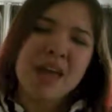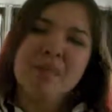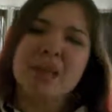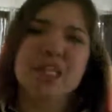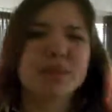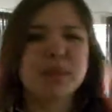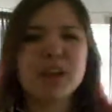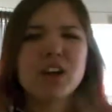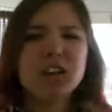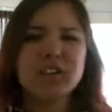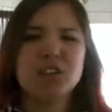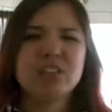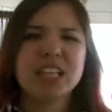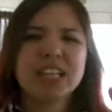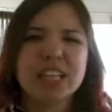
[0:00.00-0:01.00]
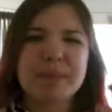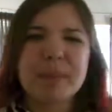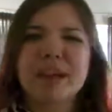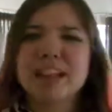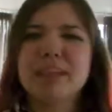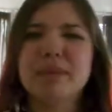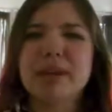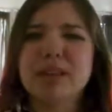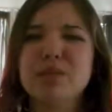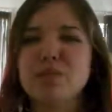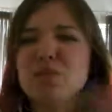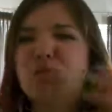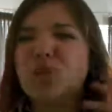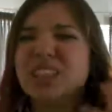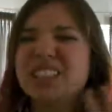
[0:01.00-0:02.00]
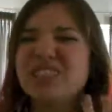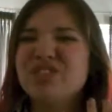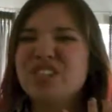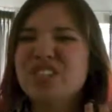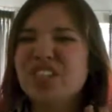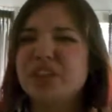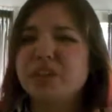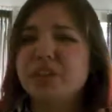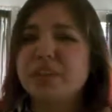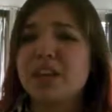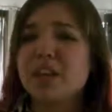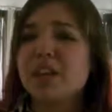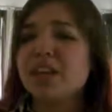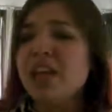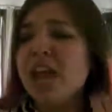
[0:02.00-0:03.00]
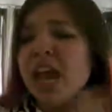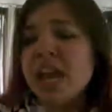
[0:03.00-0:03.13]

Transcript: because we all knew that that panic button wasn't really going to be good.